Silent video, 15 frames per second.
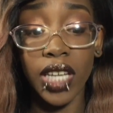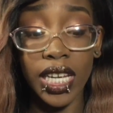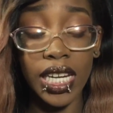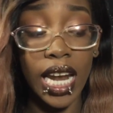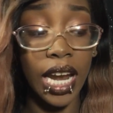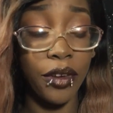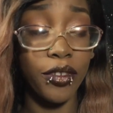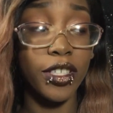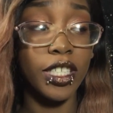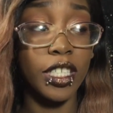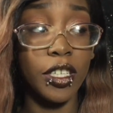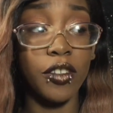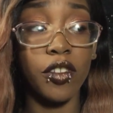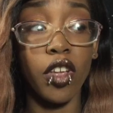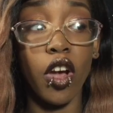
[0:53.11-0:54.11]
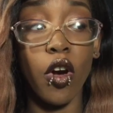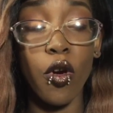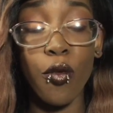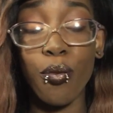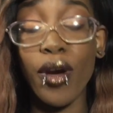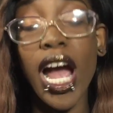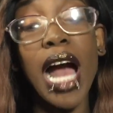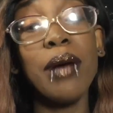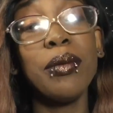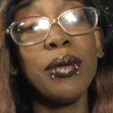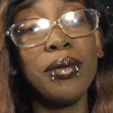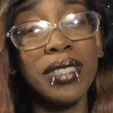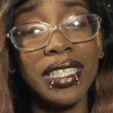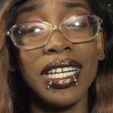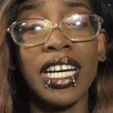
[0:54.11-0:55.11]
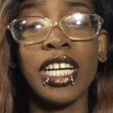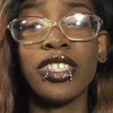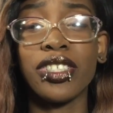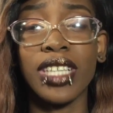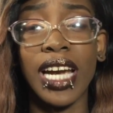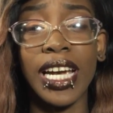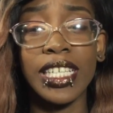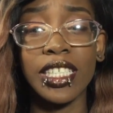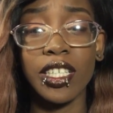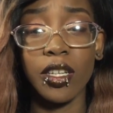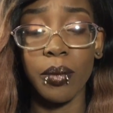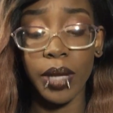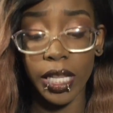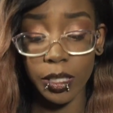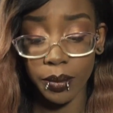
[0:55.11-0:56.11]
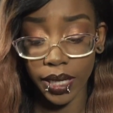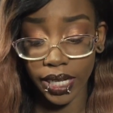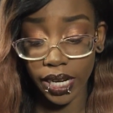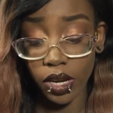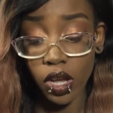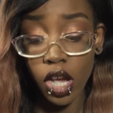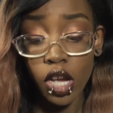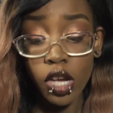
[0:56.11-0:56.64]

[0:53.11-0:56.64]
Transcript: And I received, probably 100 eyeshadow palettes by now.